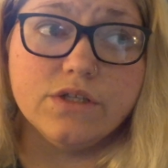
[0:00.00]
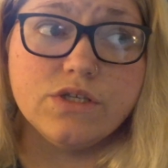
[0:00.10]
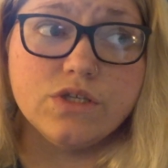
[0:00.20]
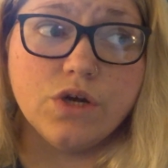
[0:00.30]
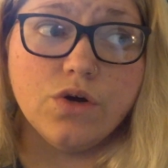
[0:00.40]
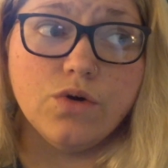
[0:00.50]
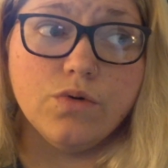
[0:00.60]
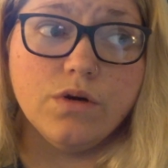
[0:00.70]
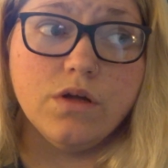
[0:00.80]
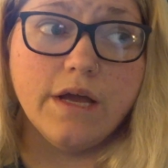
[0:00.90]

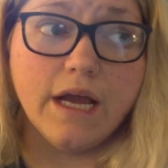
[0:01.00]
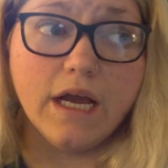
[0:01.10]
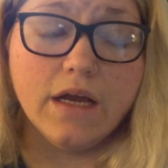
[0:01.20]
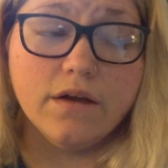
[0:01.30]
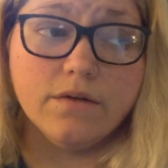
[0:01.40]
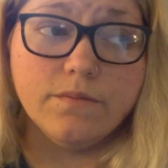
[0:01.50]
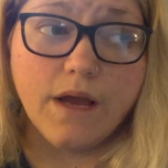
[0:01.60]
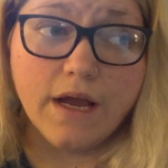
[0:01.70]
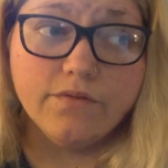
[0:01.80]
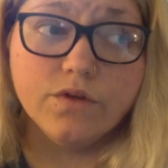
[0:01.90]
So
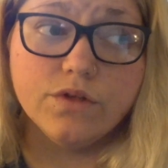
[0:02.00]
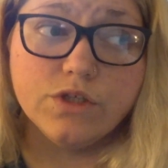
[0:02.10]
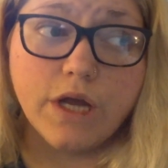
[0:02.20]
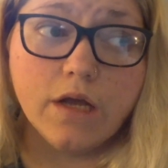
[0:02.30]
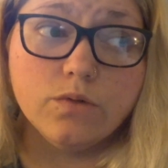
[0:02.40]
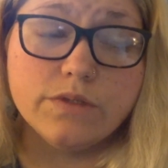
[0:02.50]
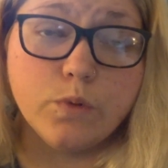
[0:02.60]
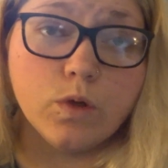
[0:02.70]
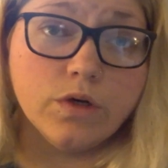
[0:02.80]
after the child was born,